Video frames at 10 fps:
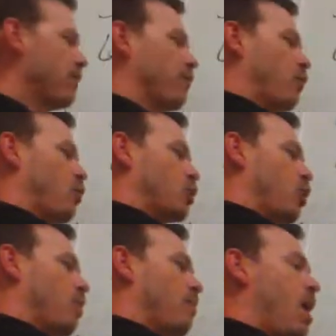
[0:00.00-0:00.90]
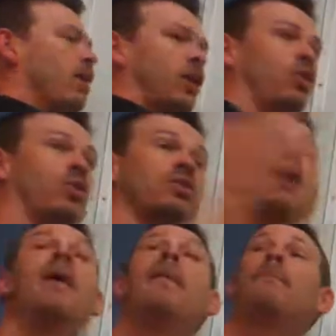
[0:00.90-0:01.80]
to first go to molecules.
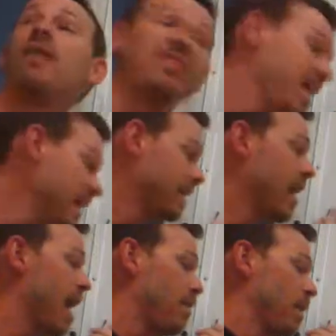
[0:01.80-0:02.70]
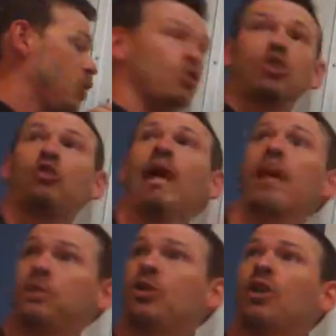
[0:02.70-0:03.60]
But this time it used
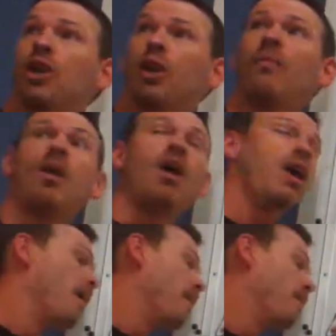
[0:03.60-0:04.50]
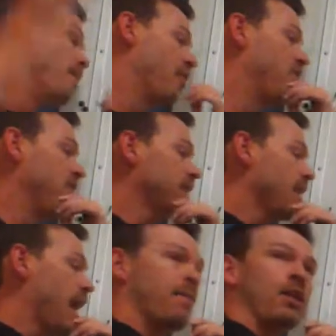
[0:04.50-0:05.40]
grams. You can go. But this
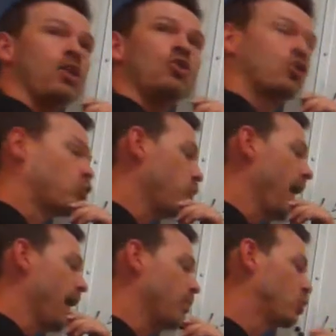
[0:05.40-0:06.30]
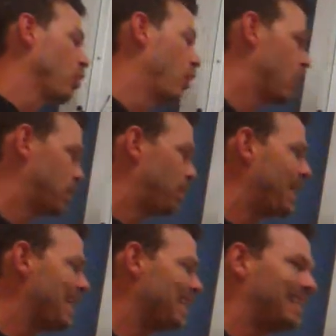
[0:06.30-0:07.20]
time it used grams, so it was
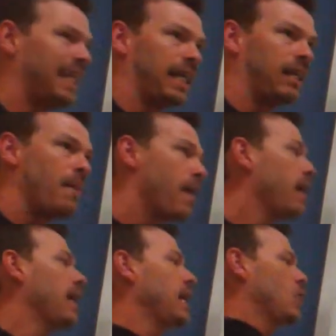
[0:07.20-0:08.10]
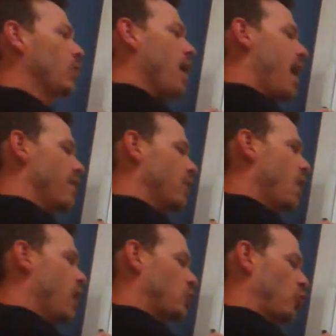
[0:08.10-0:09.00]
PT equal to
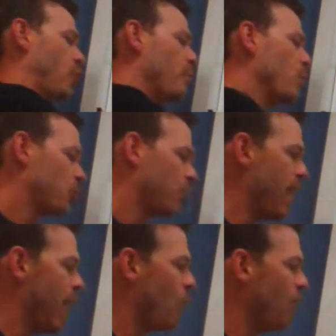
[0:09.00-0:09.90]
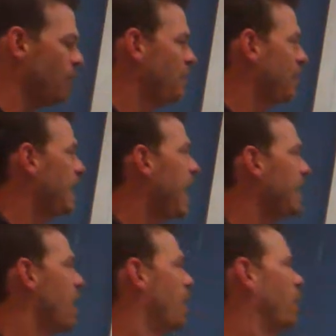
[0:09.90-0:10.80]
Avogadro. So that
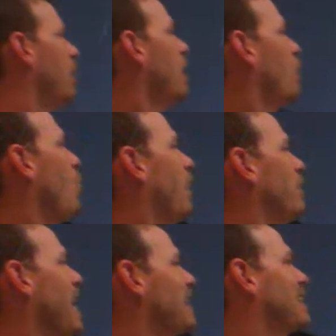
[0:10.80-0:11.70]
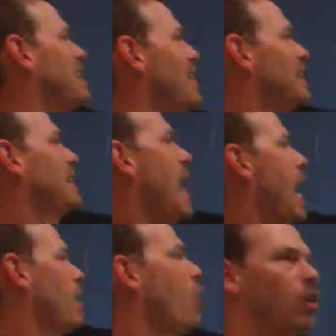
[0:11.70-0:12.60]
158 number, well, that's this
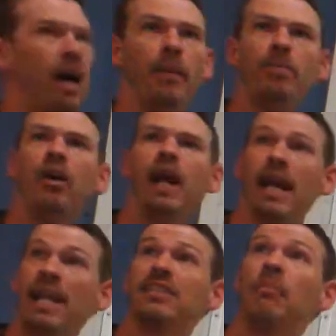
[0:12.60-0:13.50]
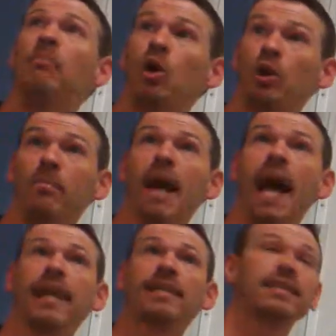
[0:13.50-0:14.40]
added all up. All right, it's a molar
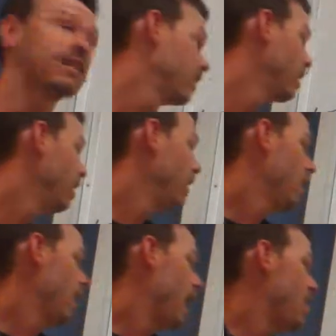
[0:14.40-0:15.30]
mass. And